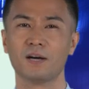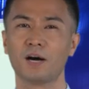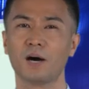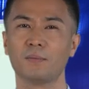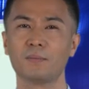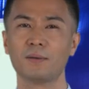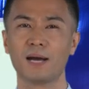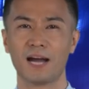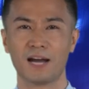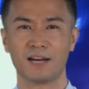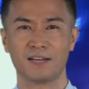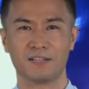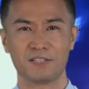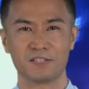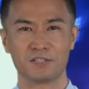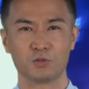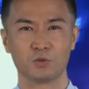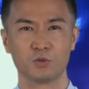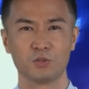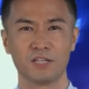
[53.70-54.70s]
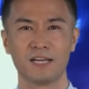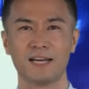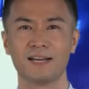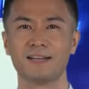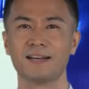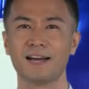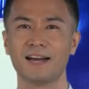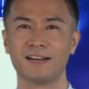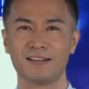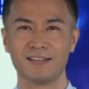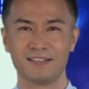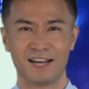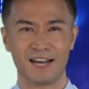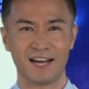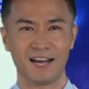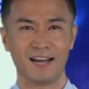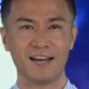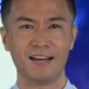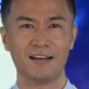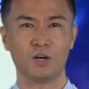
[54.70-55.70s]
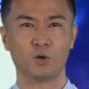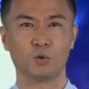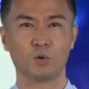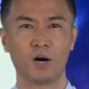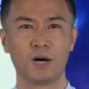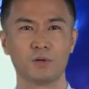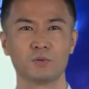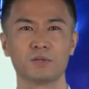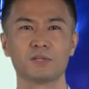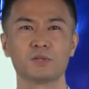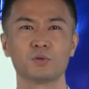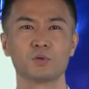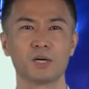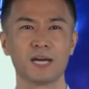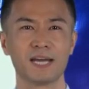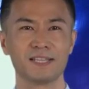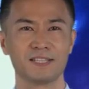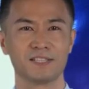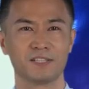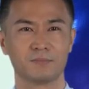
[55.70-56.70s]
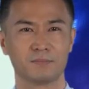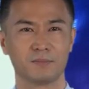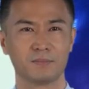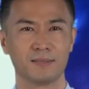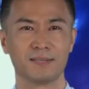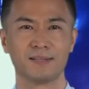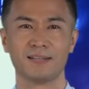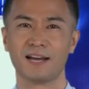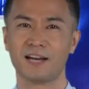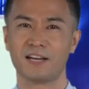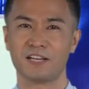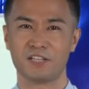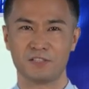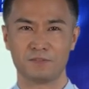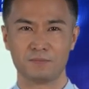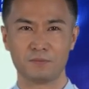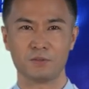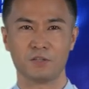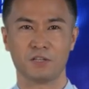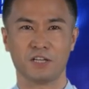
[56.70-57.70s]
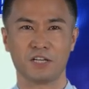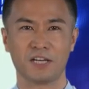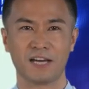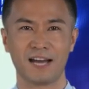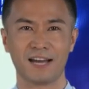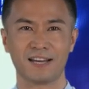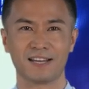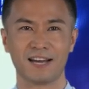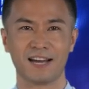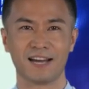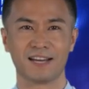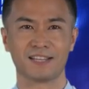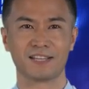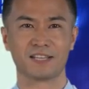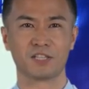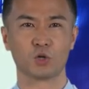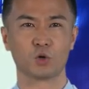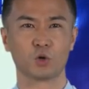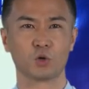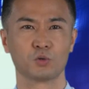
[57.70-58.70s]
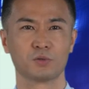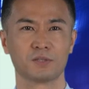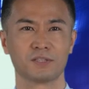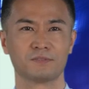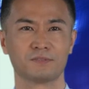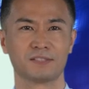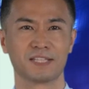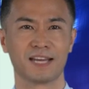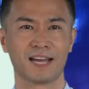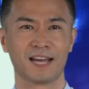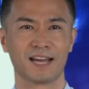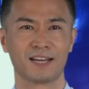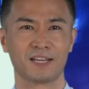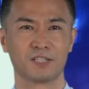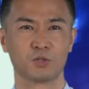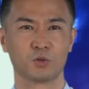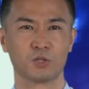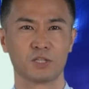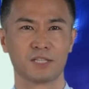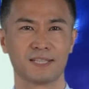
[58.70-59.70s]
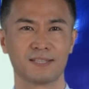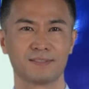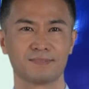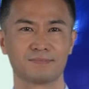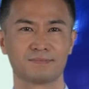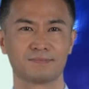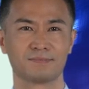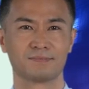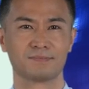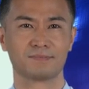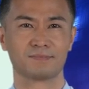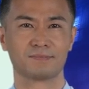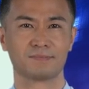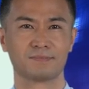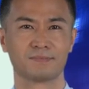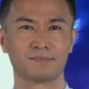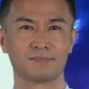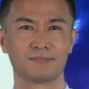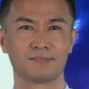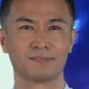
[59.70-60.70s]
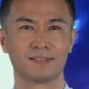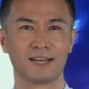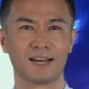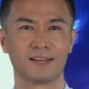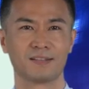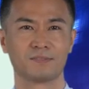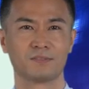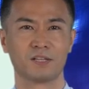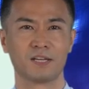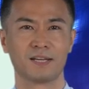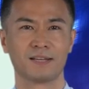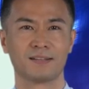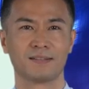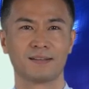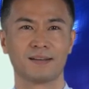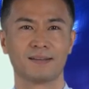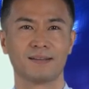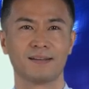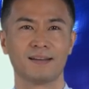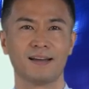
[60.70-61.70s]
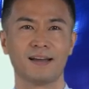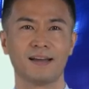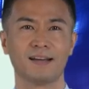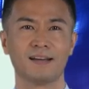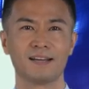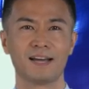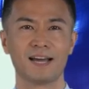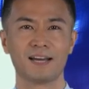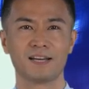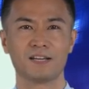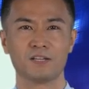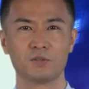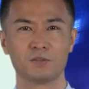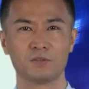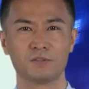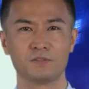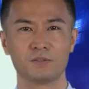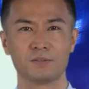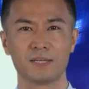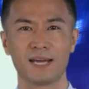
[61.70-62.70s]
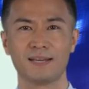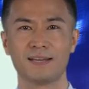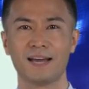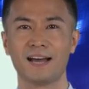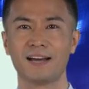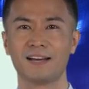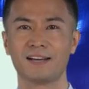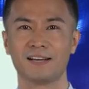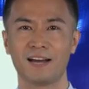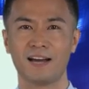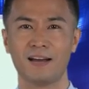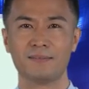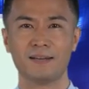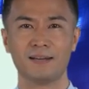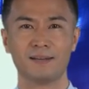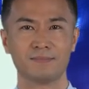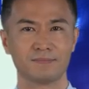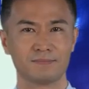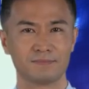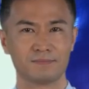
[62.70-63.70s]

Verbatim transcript: A balanced nutrient-dense diet along with the right supplementation puts your canine in a whole different category. Thanks for listening, and stay tuned for my next segment.